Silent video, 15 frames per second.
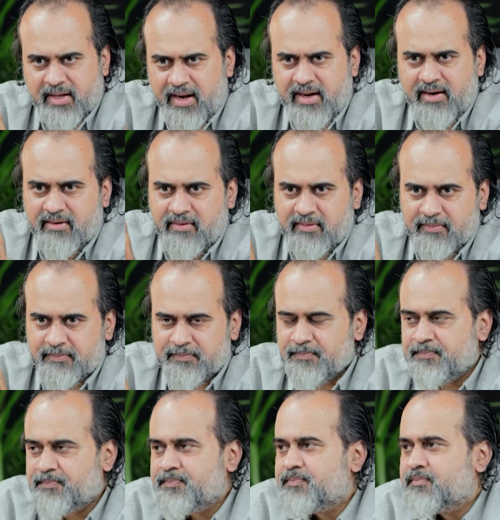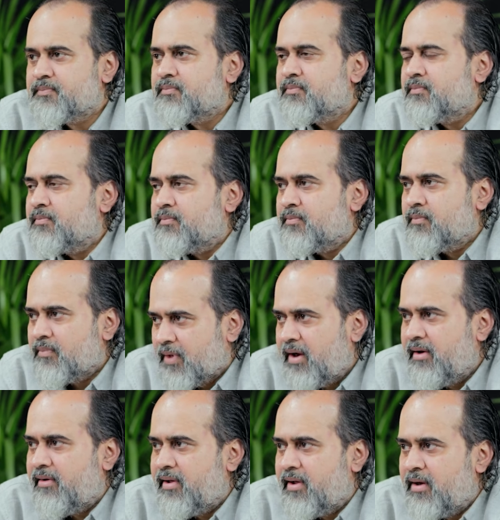Correct?
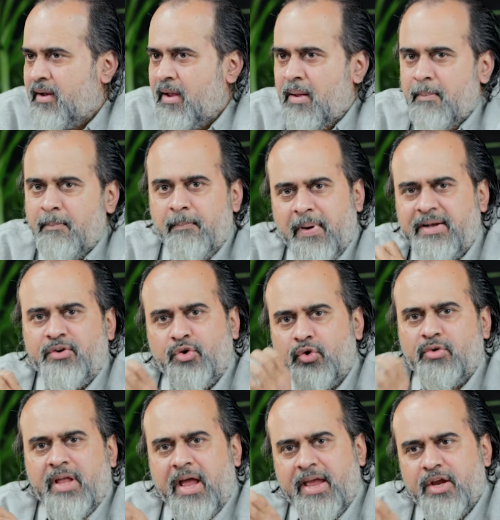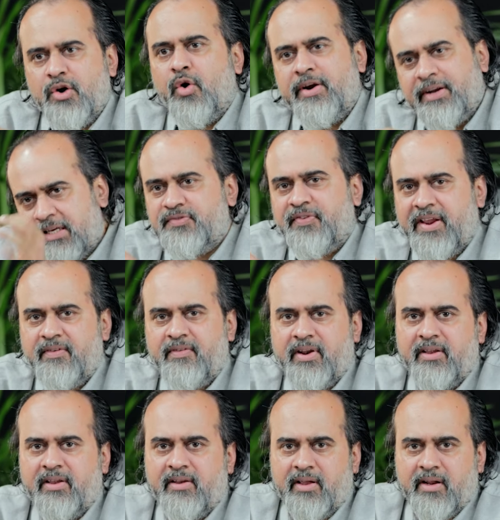Unreal. But to the ego, it is very,
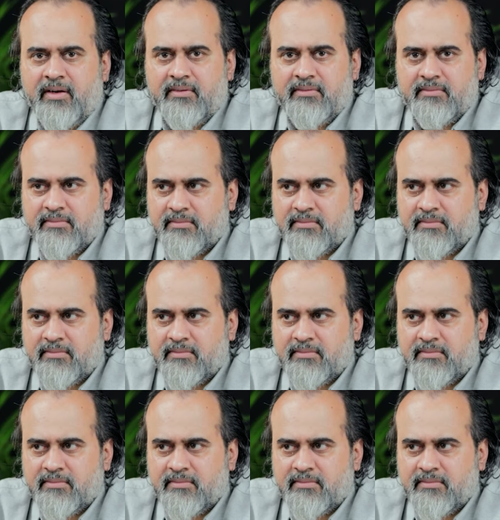very real.